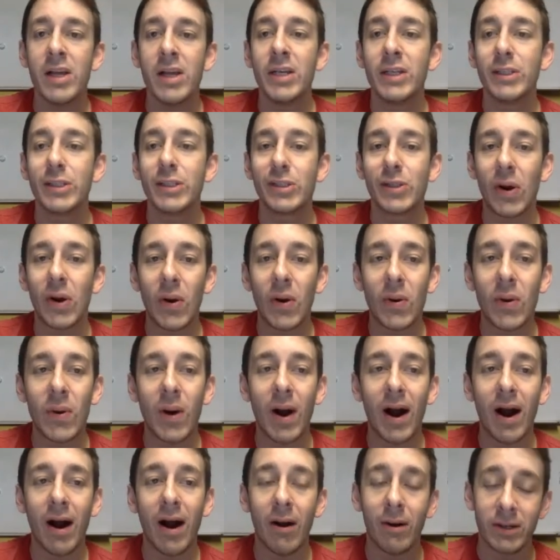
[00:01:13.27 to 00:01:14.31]

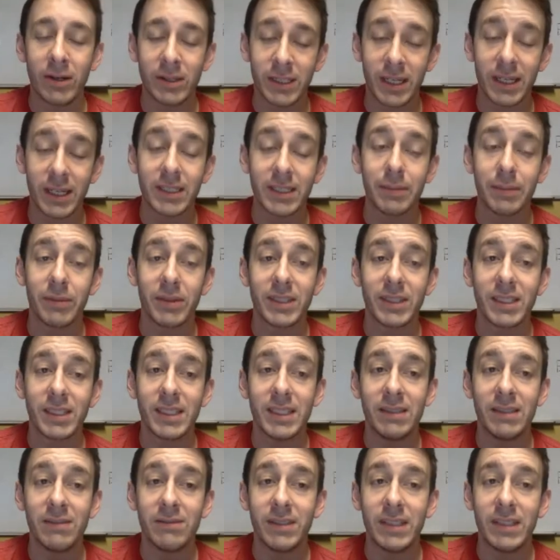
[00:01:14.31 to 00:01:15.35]
So ticker symbol
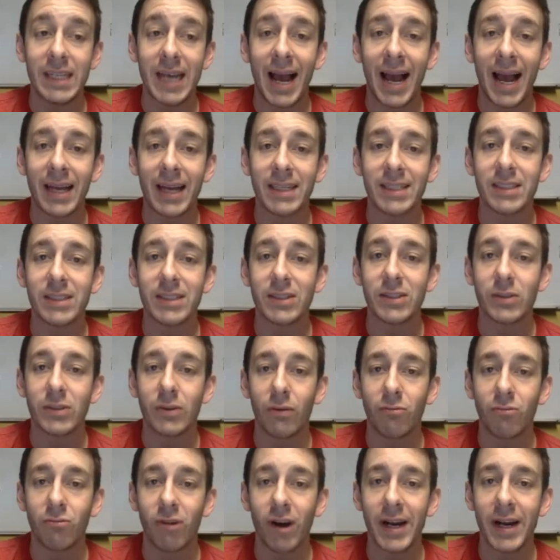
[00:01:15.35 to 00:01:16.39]
CVX.
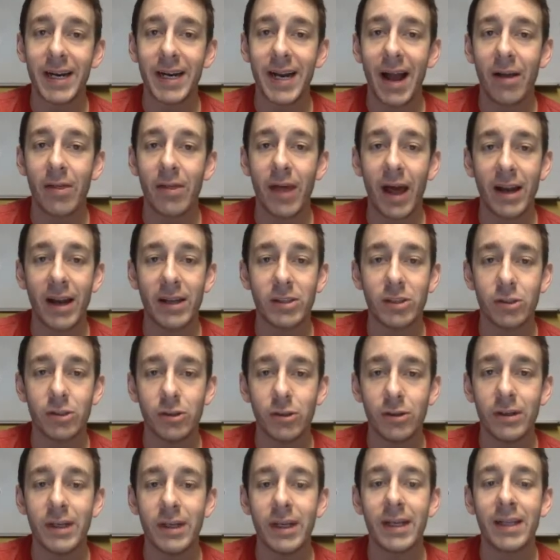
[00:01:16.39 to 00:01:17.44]
So right now that is
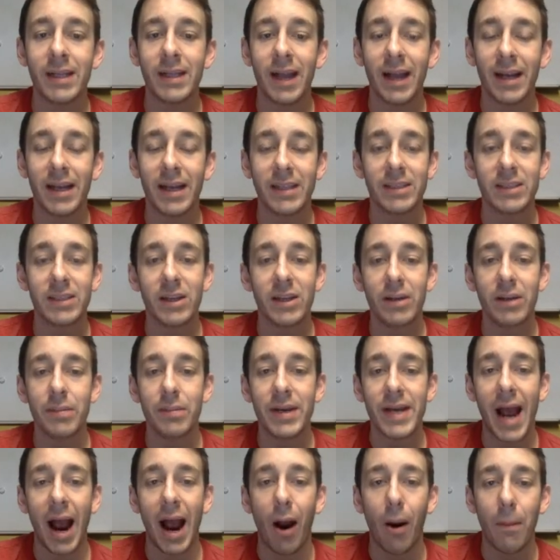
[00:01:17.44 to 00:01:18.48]
looking like it's going to
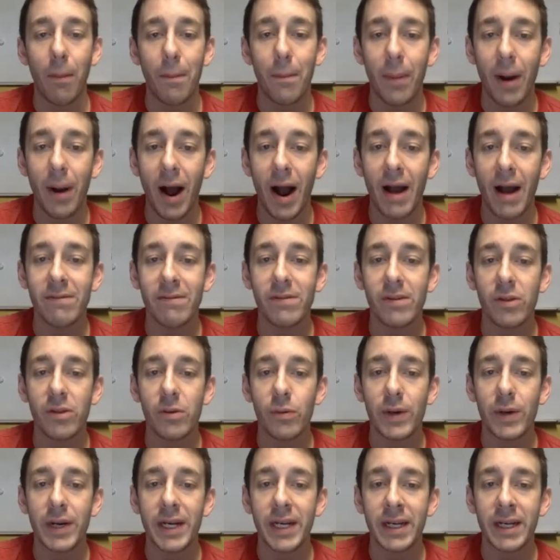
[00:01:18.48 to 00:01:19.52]
be our buy for the
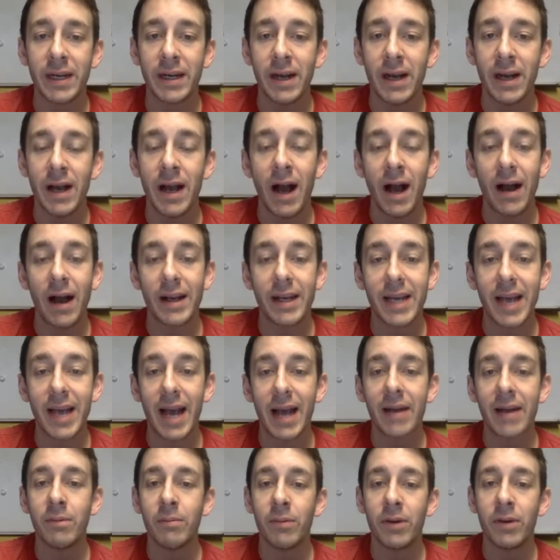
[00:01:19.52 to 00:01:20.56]
week.
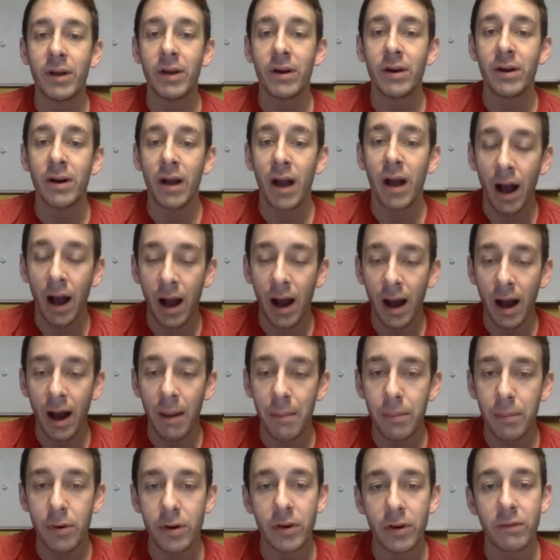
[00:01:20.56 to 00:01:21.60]
Again, we are
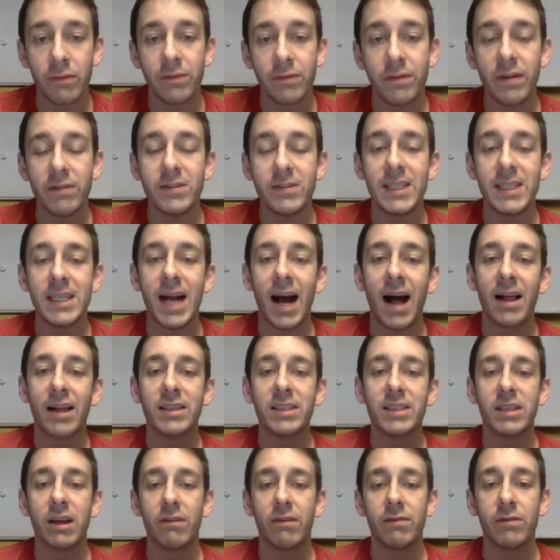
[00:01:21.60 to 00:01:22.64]
putting
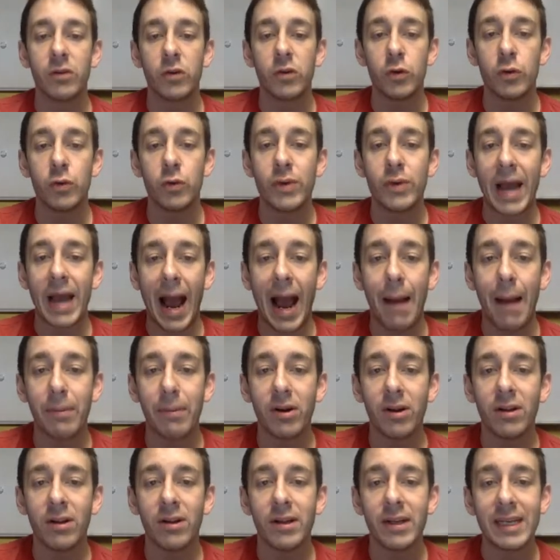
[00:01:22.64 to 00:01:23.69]
$50 of new
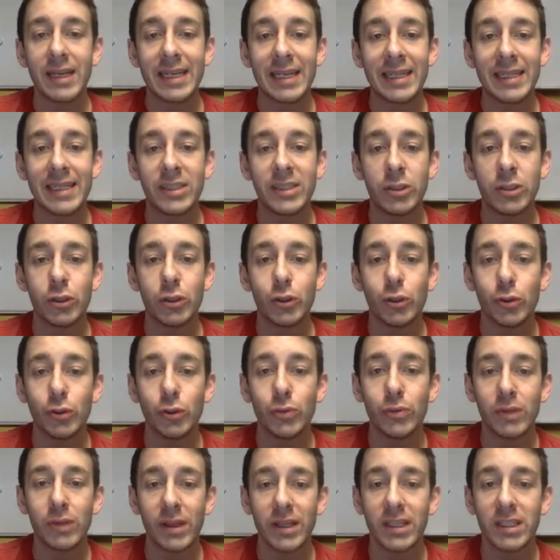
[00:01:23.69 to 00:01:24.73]
capital
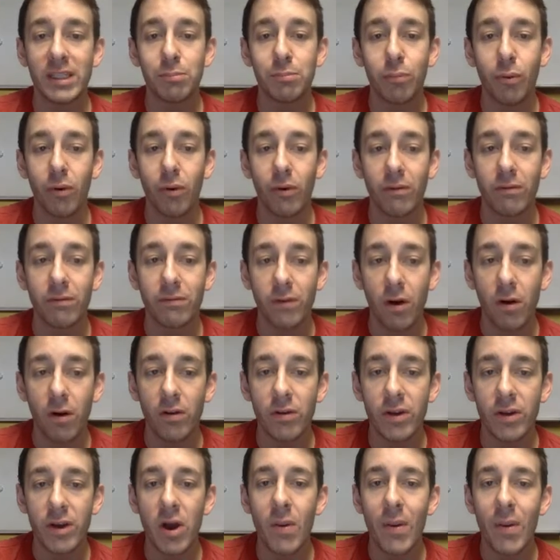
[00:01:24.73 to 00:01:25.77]
into this
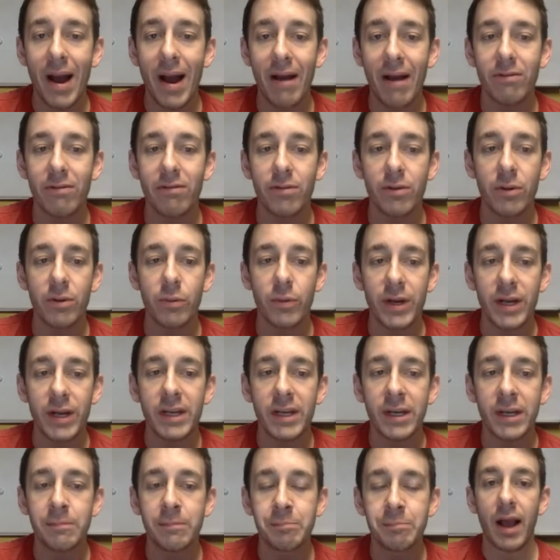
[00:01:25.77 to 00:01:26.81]
portfolio every
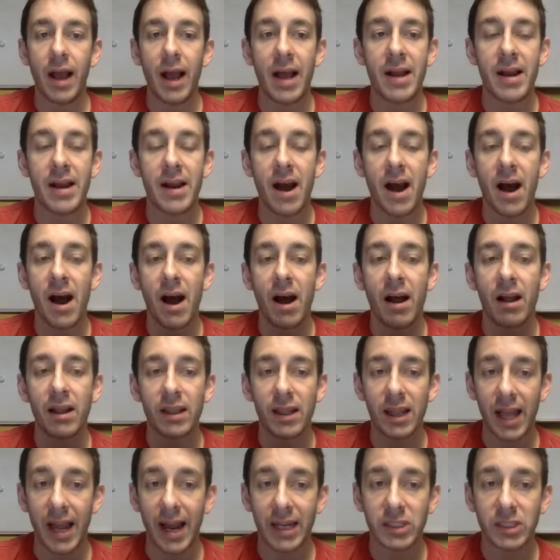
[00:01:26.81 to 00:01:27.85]
week. And
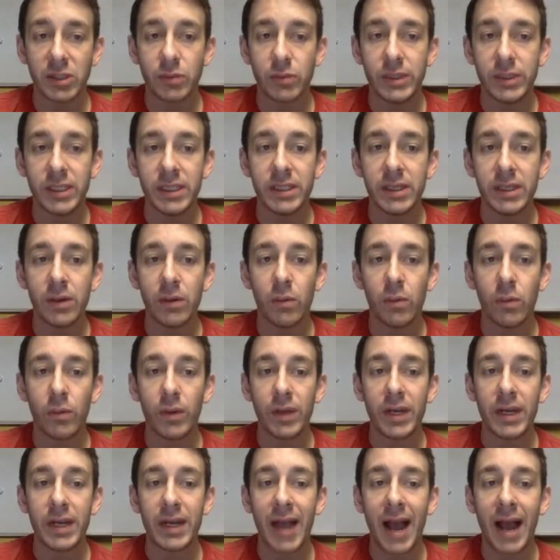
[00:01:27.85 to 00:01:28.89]
last week,
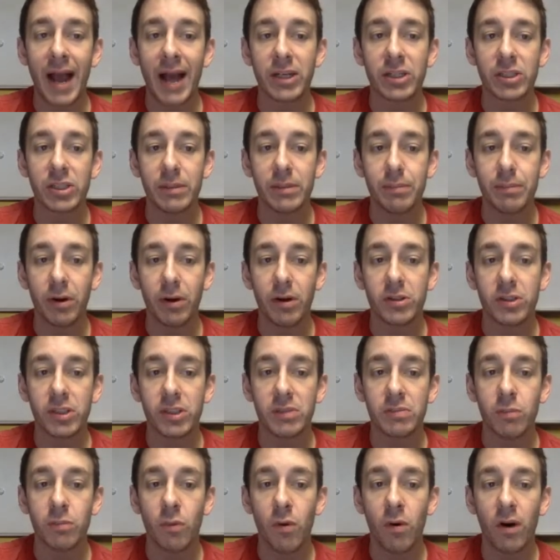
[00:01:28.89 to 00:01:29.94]
we actually purchased
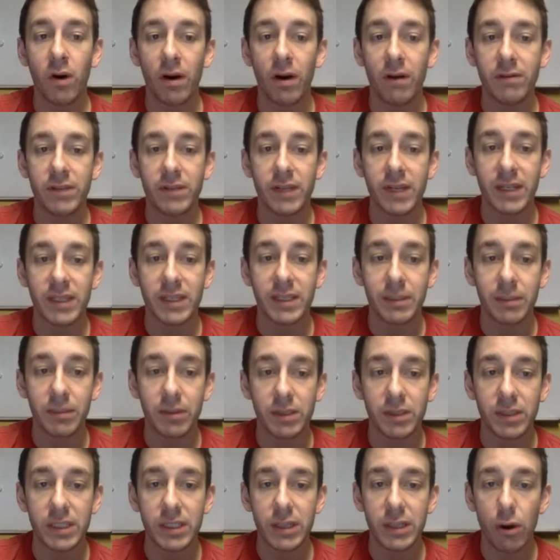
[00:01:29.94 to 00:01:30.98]
more of ticker symbol
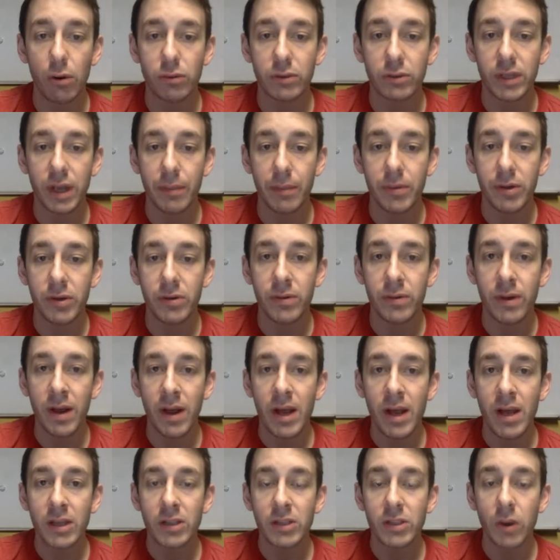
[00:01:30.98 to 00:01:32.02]
DOW.
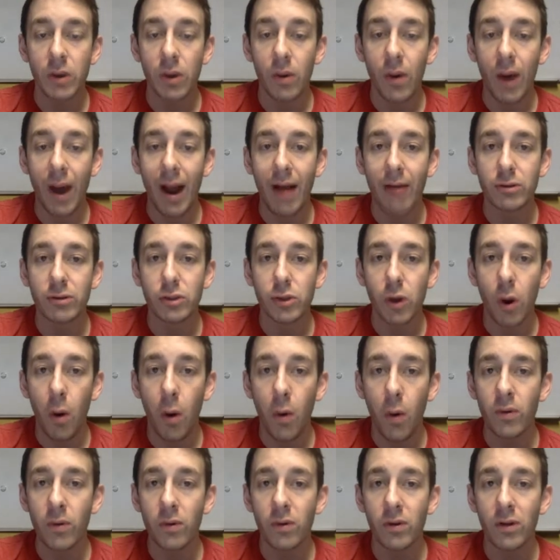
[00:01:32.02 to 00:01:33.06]
So our
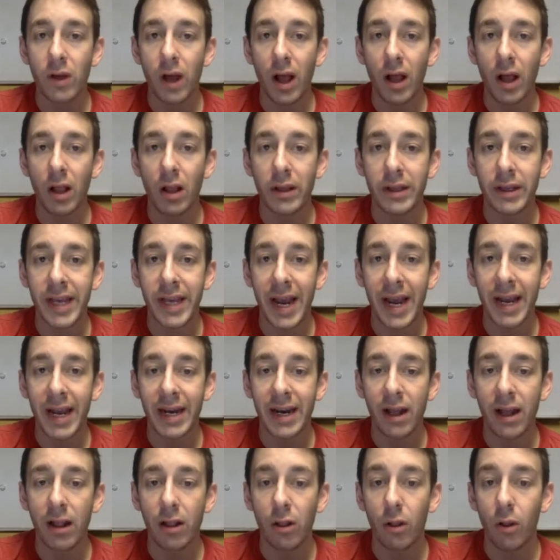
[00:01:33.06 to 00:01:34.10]
total
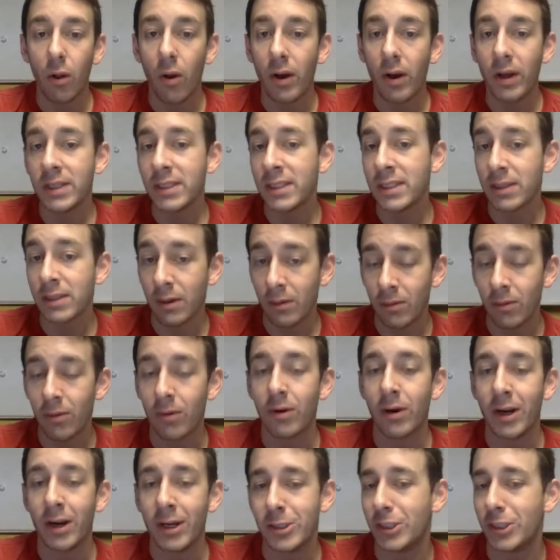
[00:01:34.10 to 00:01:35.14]
gain loss,
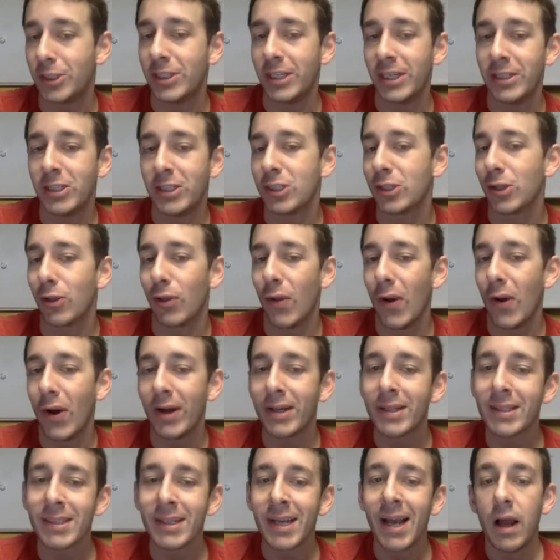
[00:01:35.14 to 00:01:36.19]
or I should say just
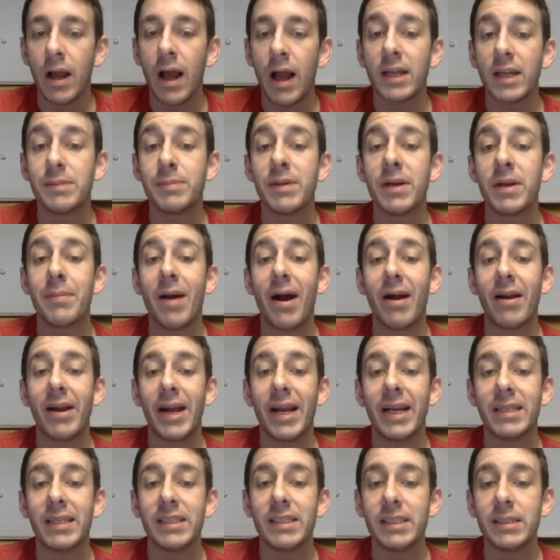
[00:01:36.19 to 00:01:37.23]
loss, has been about
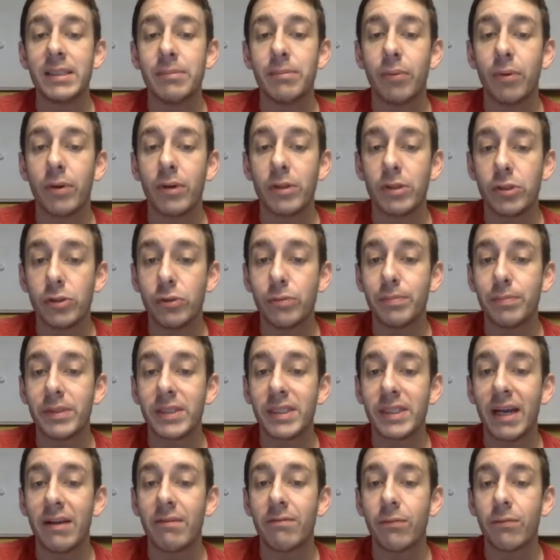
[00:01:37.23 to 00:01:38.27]

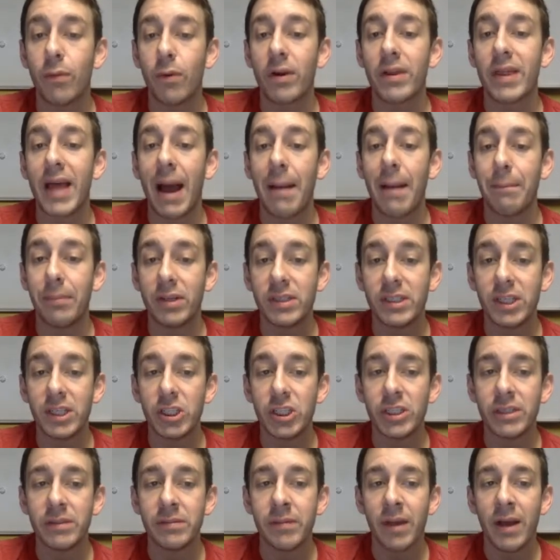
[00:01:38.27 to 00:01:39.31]
18.2% for that
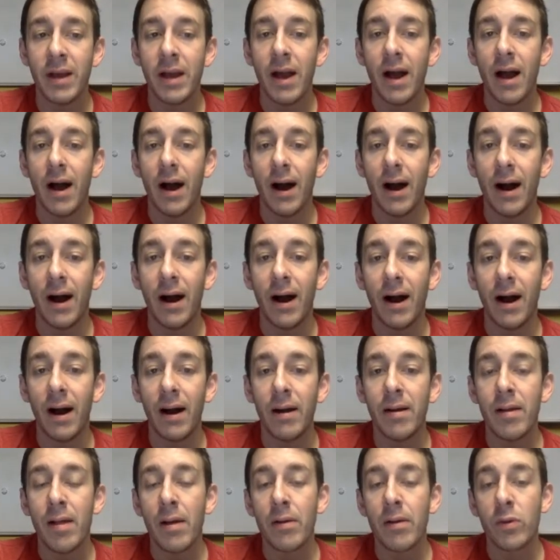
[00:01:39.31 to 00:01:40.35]
position.
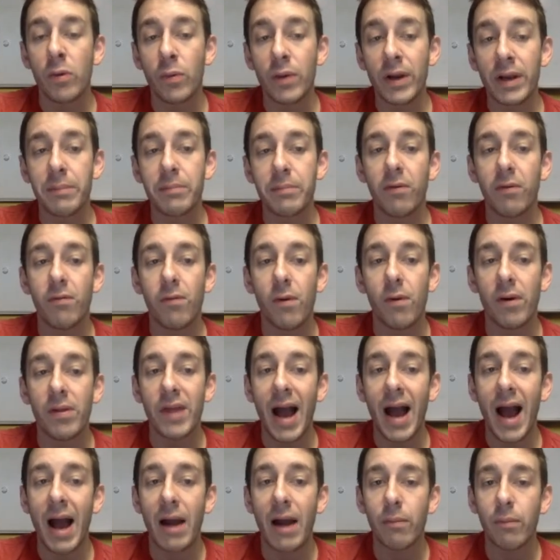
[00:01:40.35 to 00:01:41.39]
The week before
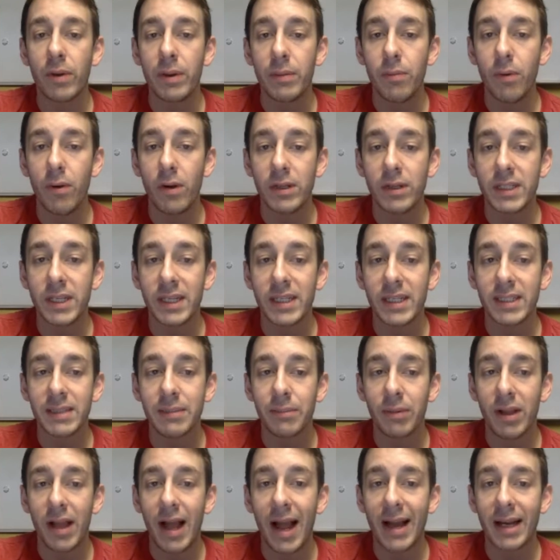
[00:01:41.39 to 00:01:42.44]
that, we bought ticker
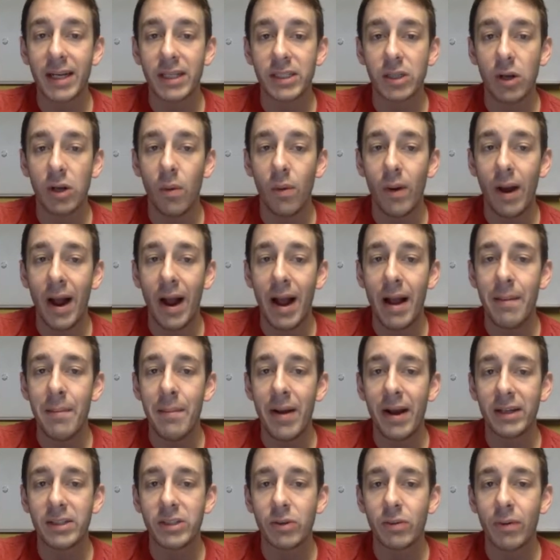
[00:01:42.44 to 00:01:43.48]
symbol XOM.
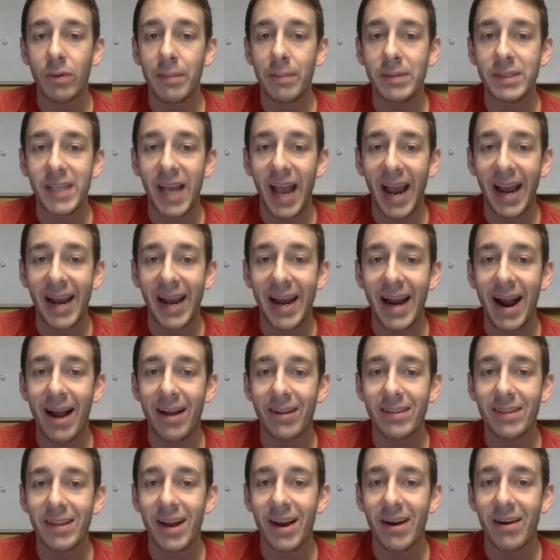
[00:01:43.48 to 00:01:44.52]
XOM is hanging
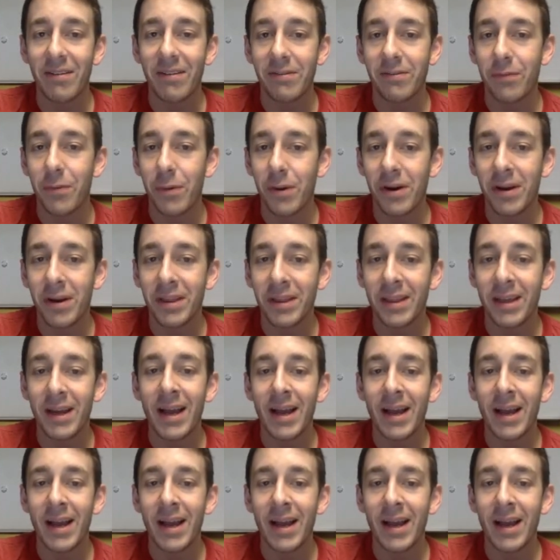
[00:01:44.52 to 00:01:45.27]
out there in fourth.